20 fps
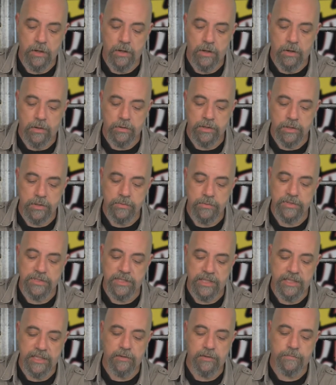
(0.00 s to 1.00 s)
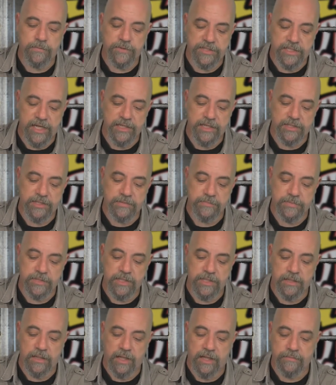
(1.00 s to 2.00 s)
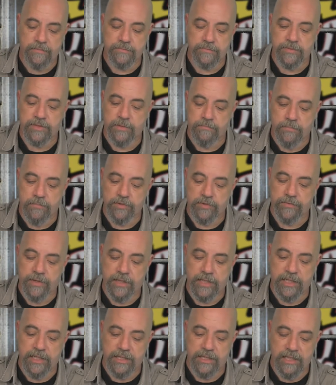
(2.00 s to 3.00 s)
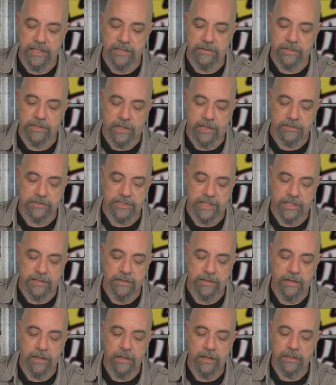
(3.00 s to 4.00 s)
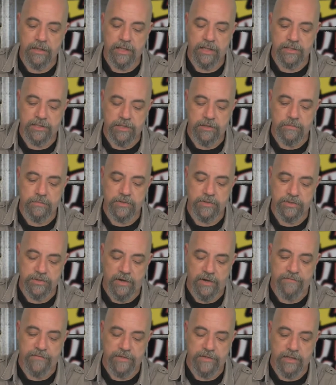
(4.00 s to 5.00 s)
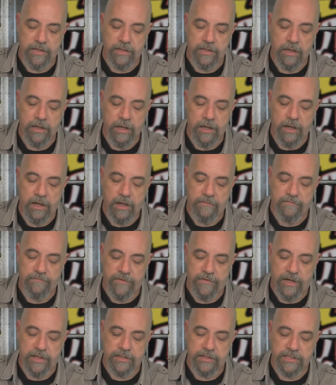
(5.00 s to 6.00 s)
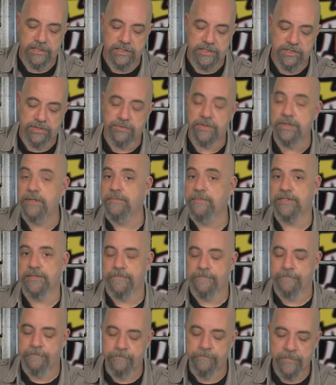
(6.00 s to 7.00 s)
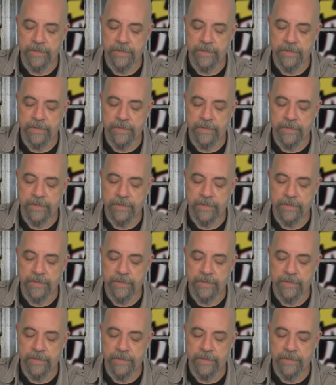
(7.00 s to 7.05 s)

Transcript: or lose legal protections that allow them to moderate illegal content like human trafficking and violent extremism.